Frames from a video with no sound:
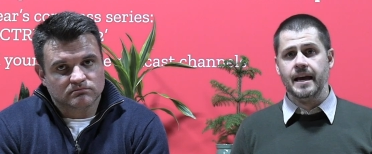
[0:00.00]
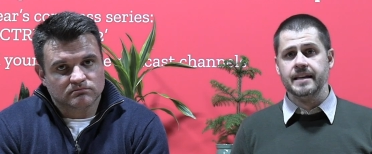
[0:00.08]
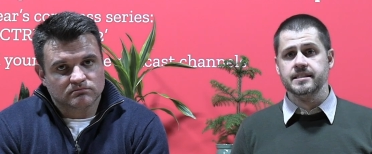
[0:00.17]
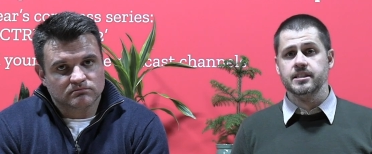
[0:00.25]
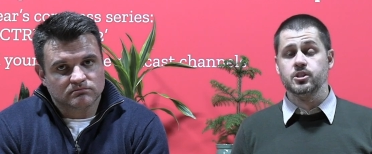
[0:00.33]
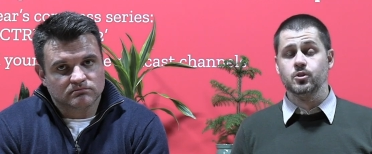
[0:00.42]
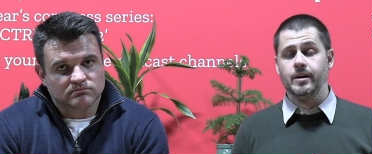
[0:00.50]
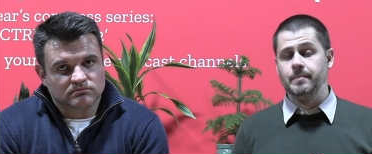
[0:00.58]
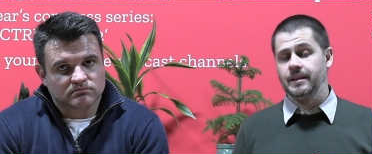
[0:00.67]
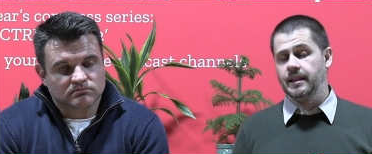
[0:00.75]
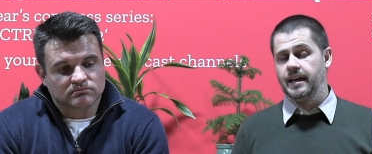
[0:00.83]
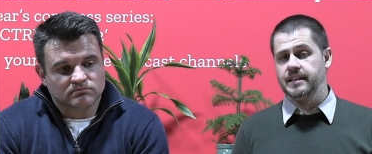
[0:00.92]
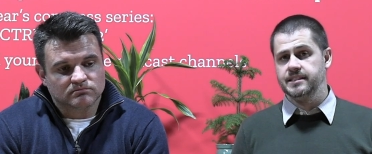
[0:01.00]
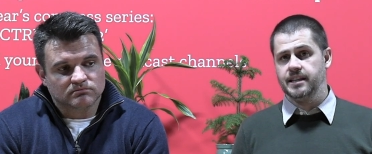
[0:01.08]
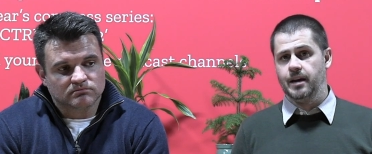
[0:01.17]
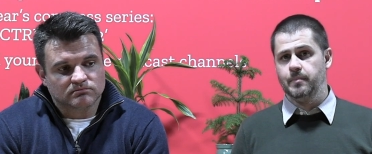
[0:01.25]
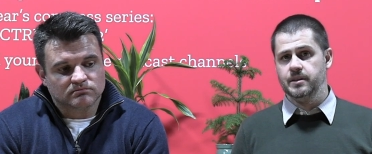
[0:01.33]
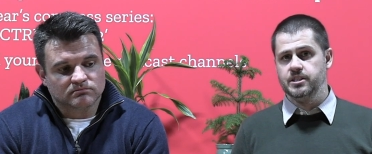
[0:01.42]
Speaker 1: as the treatment
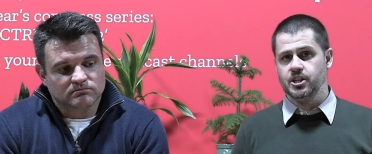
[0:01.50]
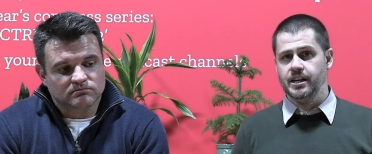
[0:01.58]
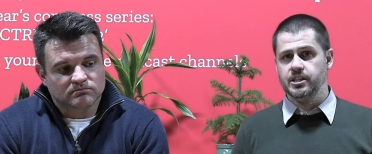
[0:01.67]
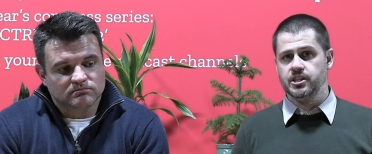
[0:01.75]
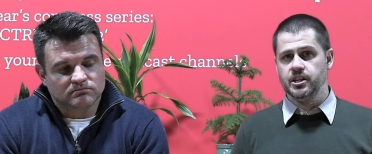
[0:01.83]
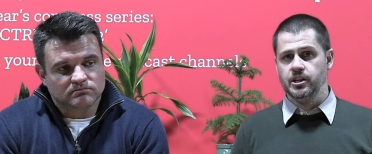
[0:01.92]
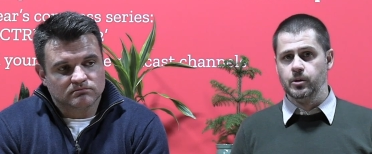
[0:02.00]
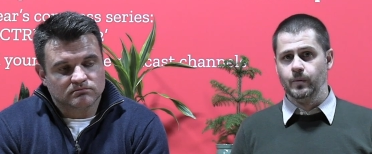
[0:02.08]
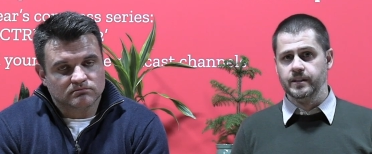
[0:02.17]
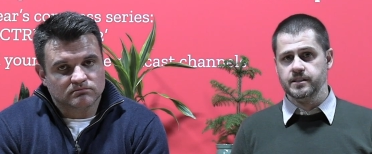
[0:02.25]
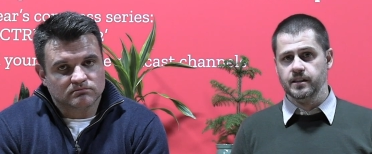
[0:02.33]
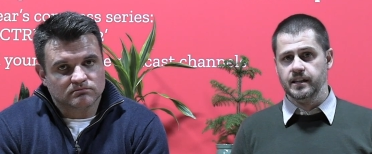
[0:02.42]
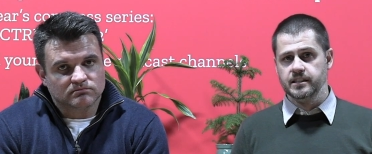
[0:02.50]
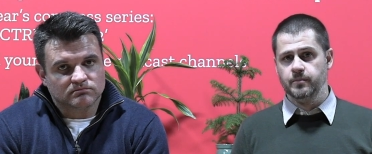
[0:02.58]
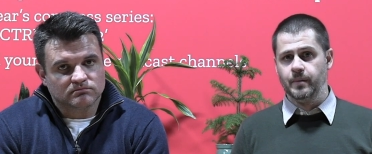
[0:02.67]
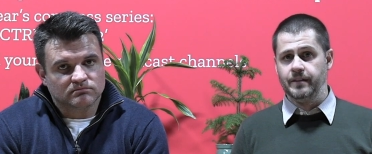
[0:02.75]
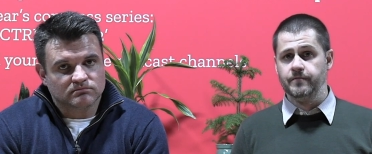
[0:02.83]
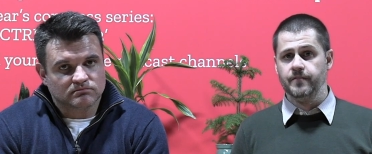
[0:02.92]
landscape has changed and new insights
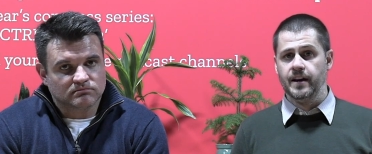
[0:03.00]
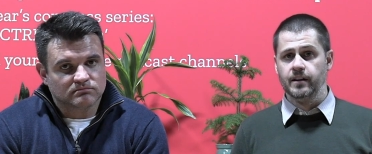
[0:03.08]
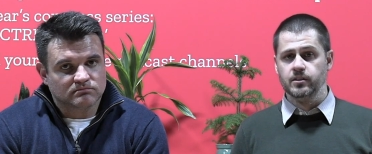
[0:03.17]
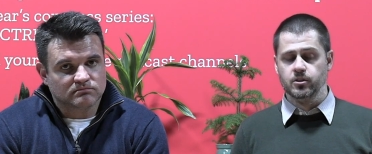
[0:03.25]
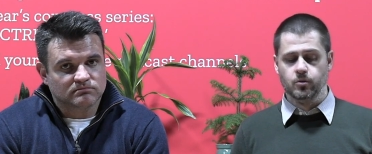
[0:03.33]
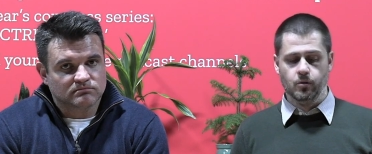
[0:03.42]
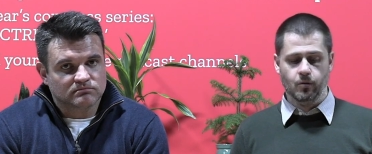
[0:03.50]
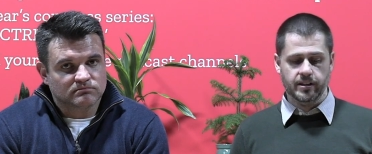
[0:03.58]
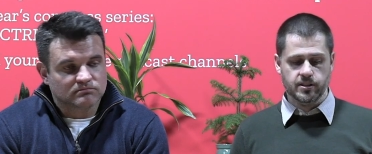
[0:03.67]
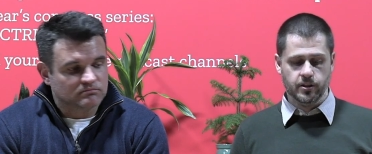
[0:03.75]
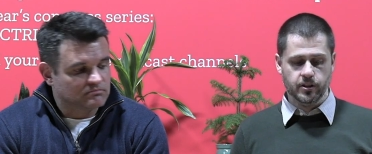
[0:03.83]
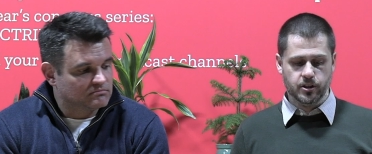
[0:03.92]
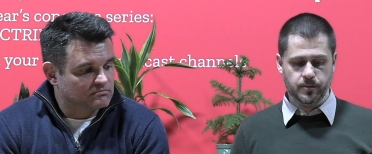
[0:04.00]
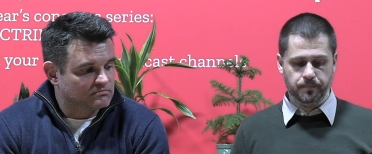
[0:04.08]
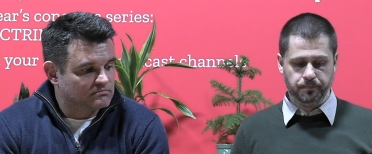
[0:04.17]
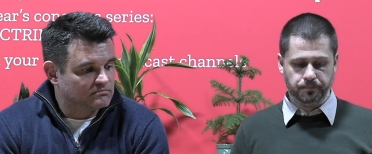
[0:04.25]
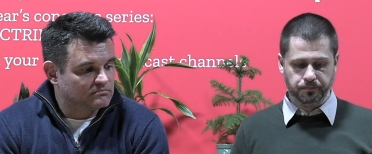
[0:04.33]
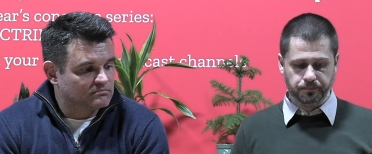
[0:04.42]
have been found through research.
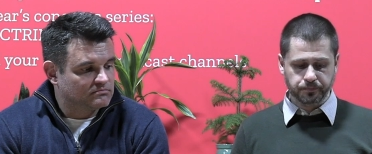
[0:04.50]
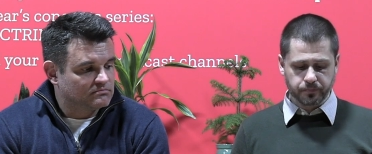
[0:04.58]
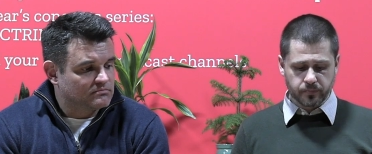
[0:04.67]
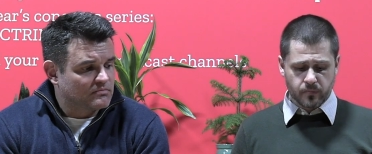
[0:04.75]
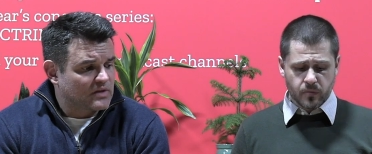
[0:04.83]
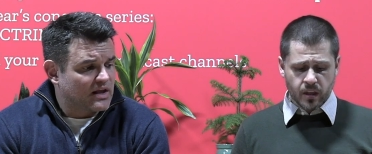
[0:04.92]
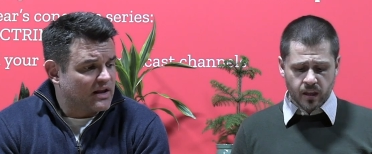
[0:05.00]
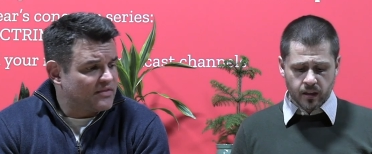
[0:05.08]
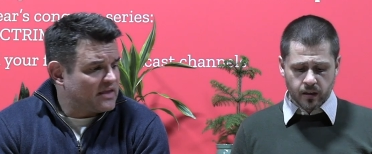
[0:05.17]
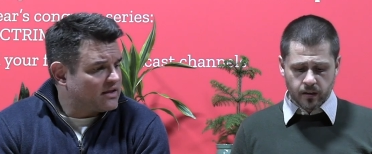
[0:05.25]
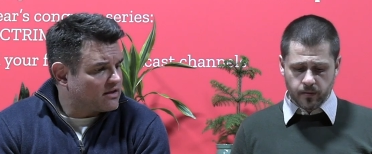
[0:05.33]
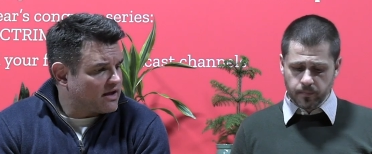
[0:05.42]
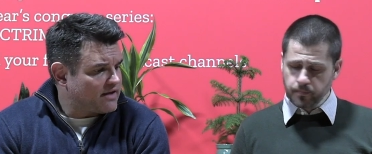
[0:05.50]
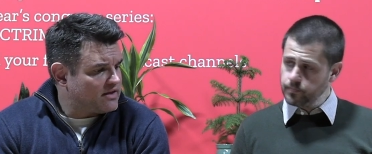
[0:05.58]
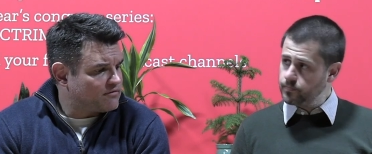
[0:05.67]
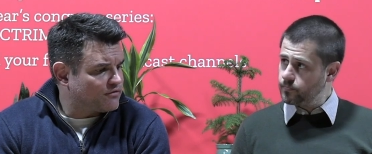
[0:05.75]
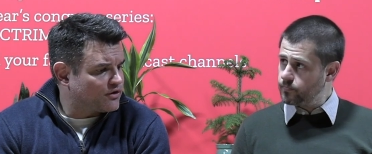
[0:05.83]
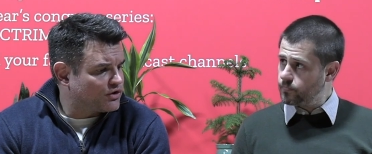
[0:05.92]
Speaker 2: And I
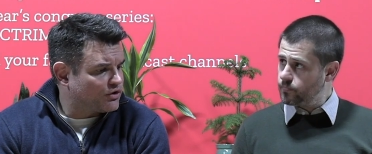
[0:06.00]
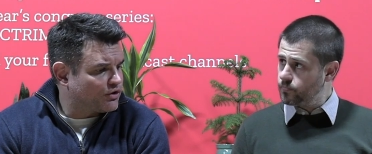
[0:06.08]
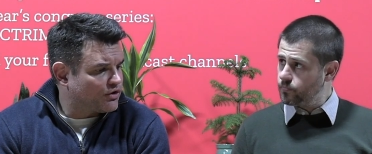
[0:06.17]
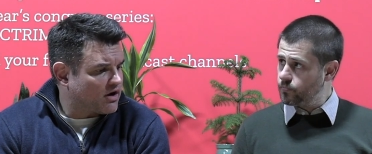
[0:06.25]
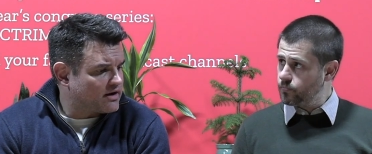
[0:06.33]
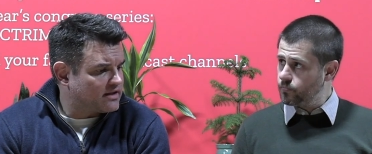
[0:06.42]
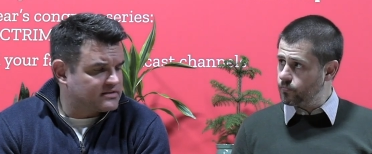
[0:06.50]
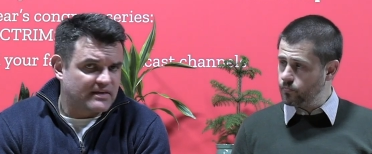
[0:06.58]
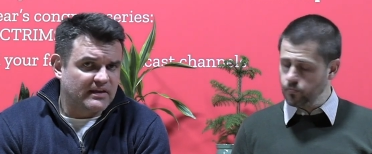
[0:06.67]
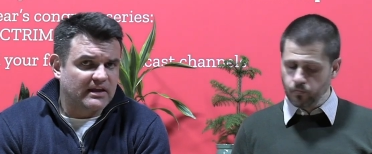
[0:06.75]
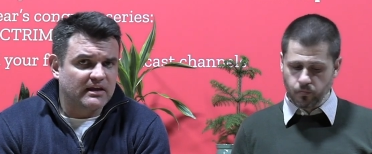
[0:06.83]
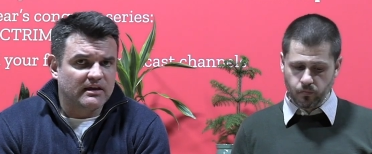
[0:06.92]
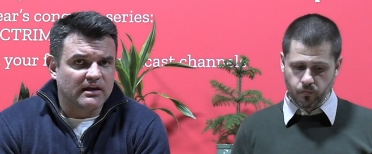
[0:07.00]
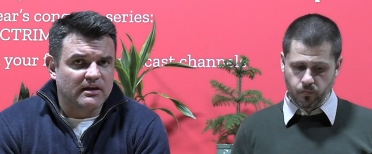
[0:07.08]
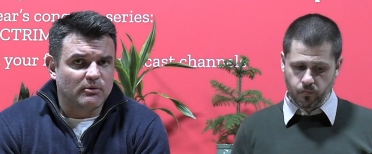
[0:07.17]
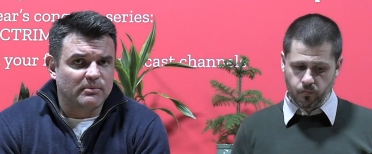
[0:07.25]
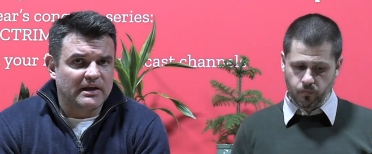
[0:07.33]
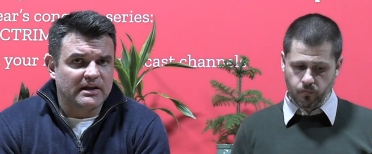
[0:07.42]
think for your audience, I think
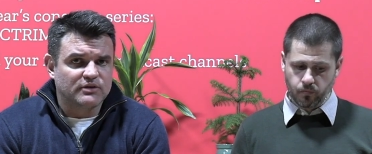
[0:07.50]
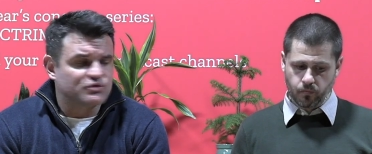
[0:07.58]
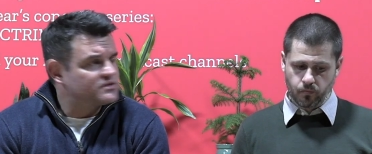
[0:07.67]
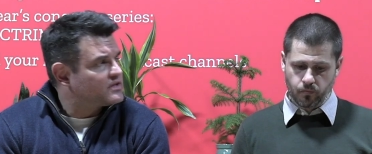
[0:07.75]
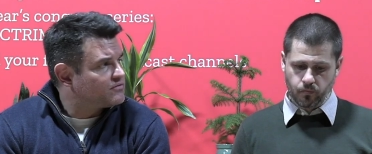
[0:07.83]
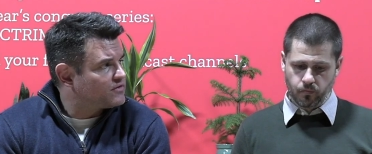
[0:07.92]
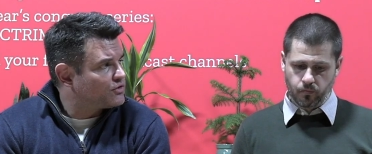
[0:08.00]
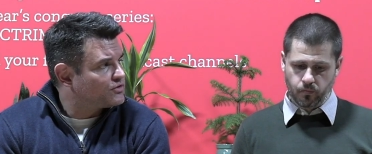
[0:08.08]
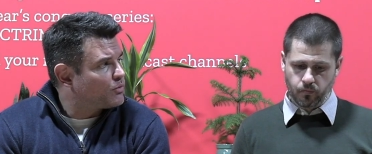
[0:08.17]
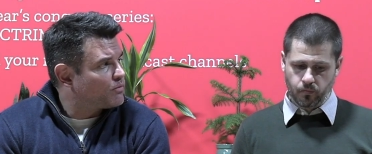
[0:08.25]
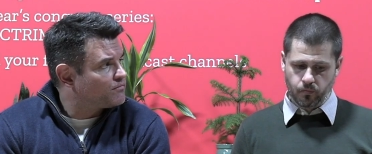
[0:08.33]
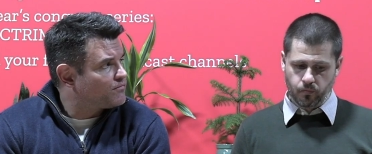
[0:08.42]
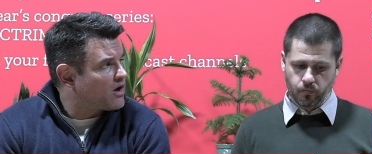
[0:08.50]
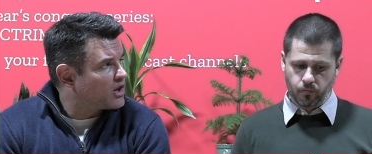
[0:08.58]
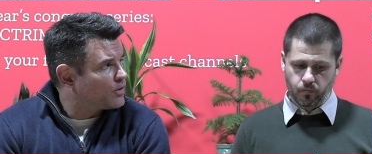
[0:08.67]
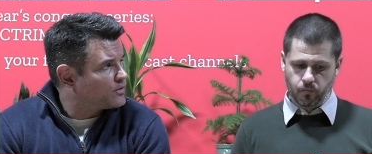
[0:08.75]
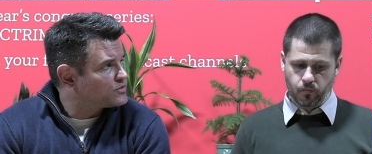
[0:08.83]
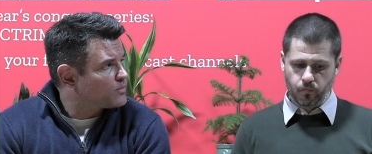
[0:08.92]
it'll be an interesting field to
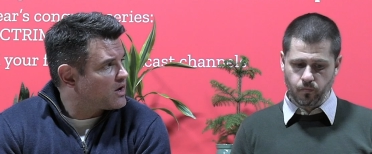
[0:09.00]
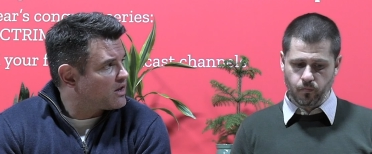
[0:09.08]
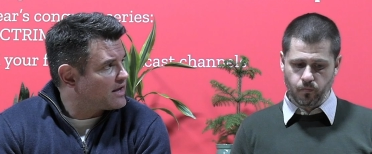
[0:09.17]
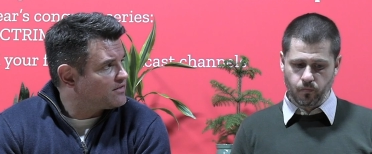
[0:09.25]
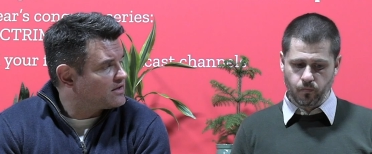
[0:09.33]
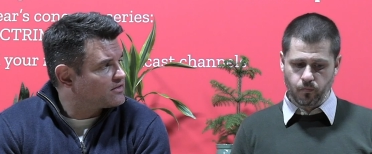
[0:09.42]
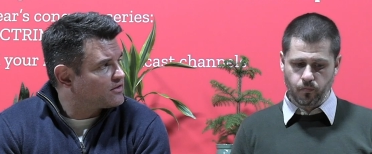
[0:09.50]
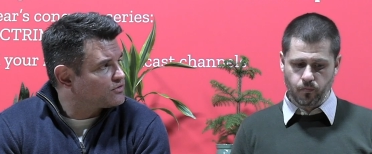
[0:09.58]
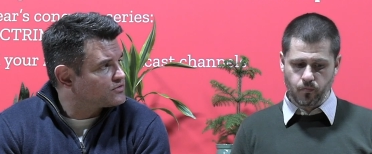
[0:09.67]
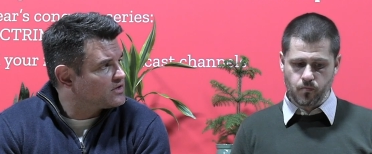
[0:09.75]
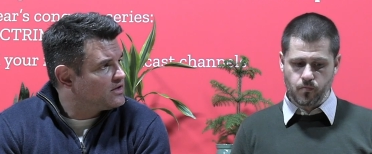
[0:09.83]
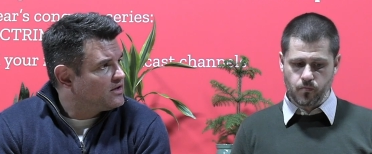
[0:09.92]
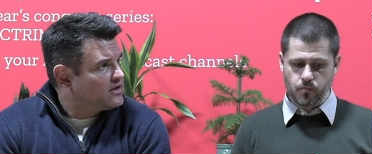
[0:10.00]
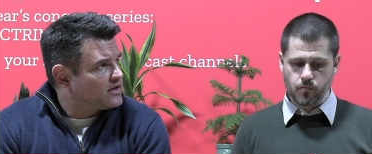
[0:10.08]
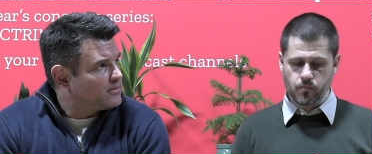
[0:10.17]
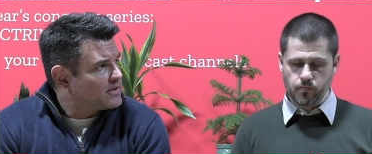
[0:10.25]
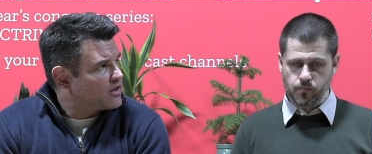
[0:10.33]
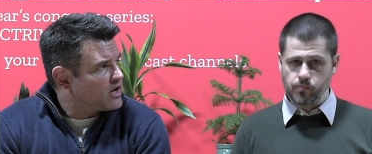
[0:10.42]
follow as well. I think there's going
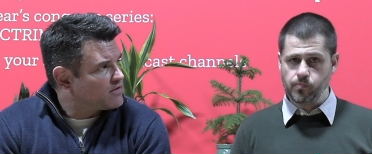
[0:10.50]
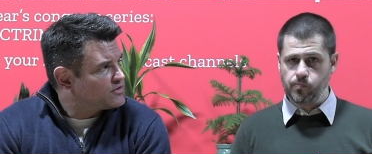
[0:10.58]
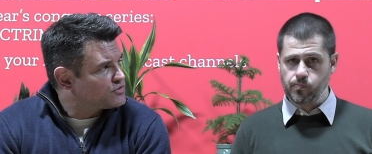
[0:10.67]
to be a lot of